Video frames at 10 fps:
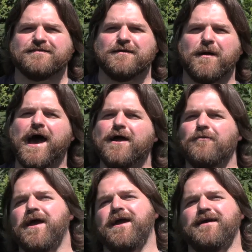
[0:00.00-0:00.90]
and the
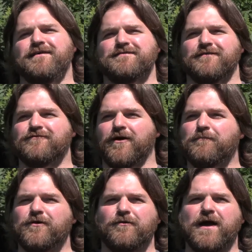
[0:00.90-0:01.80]
byways of
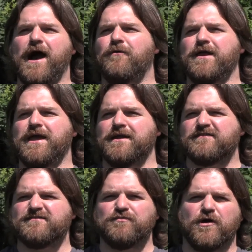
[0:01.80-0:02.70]
Trempealeau County and
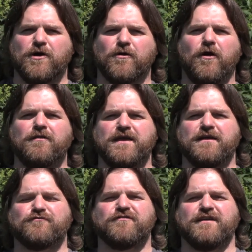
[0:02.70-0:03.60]
explore all the
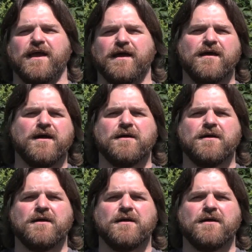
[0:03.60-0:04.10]
interesting